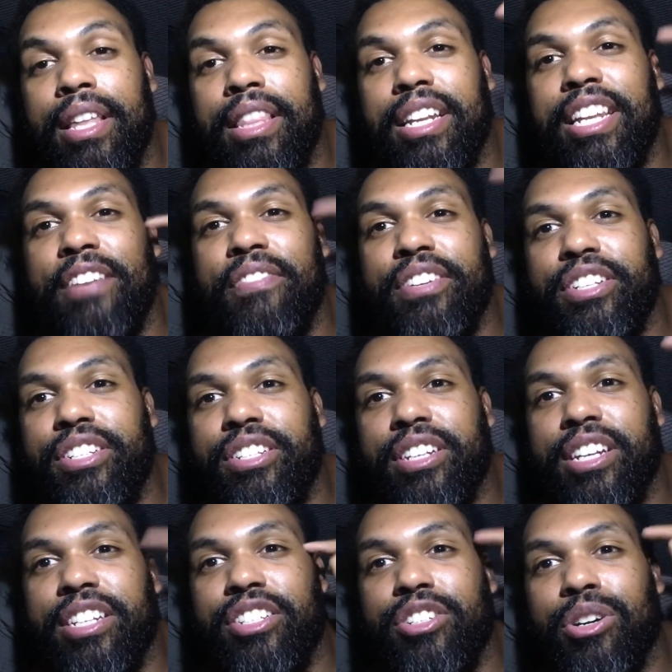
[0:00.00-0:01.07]
The difference
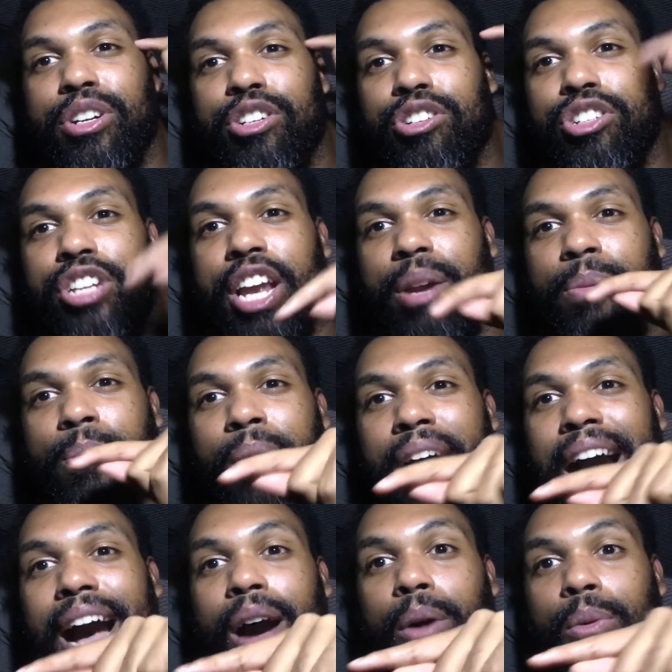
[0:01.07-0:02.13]
is to understand
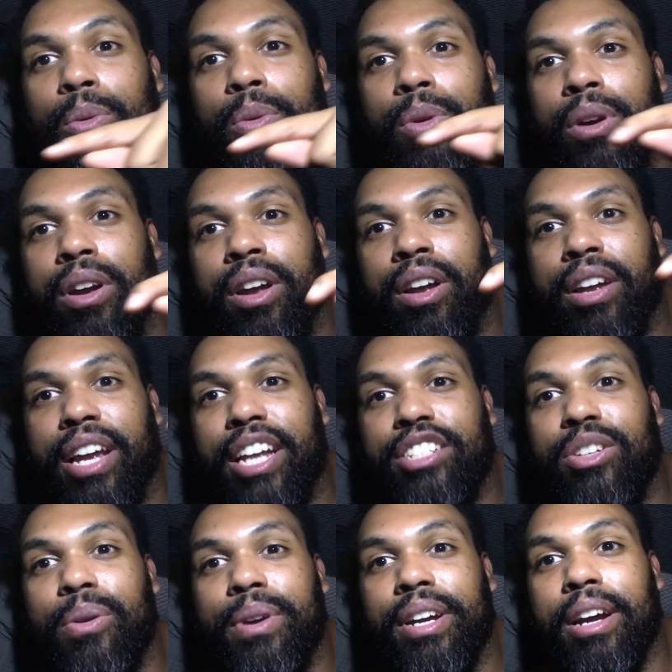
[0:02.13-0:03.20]
how it's
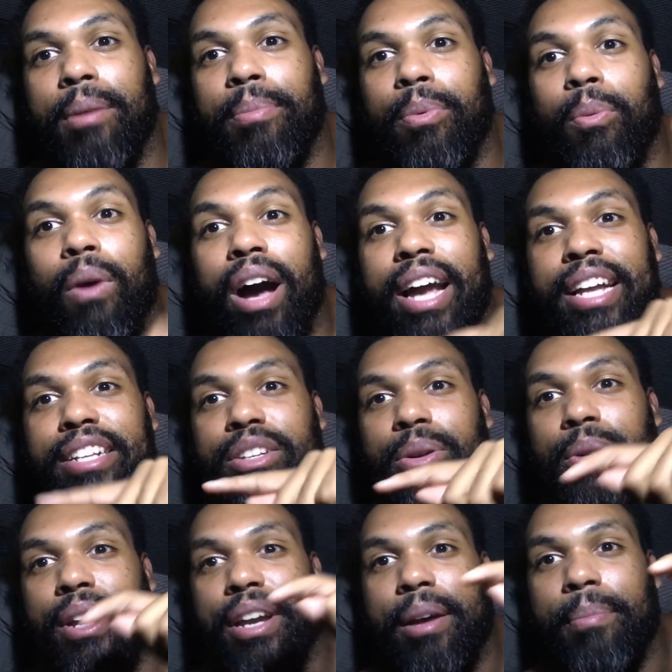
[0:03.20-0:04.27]
going up, why it's
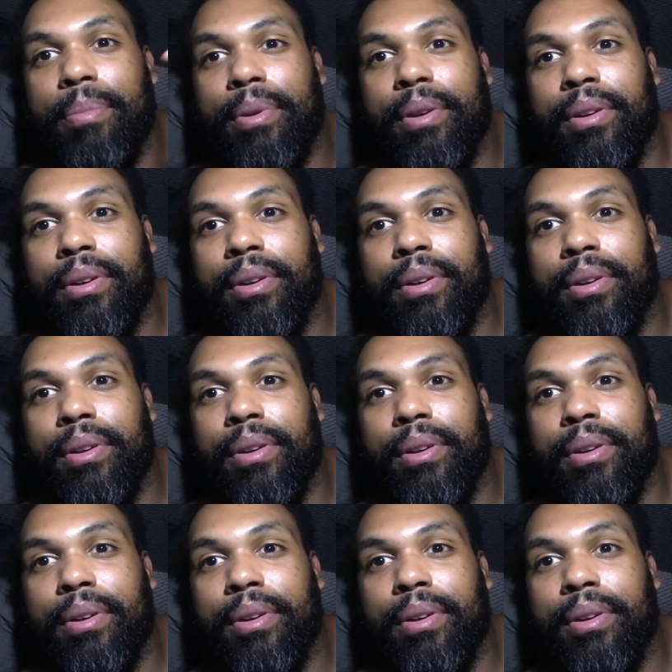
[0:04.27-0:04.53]
going up,